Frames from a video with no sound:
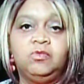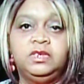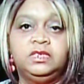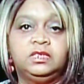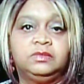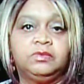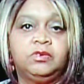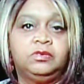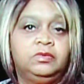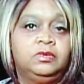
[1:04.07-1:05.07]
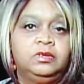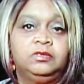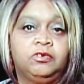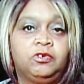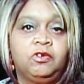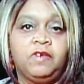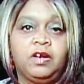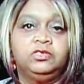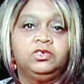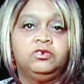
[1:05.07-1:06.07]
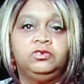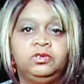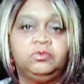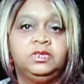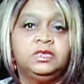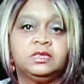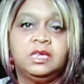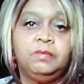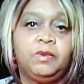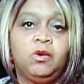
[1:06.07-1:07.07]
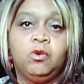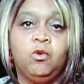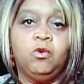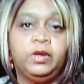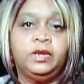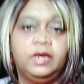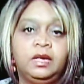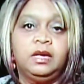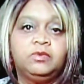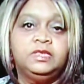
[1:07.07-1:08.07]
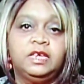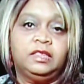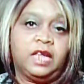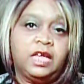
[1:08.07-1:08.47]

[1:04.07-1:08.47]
shoulder and we just keep on going. And we say, thank you, God, for another day.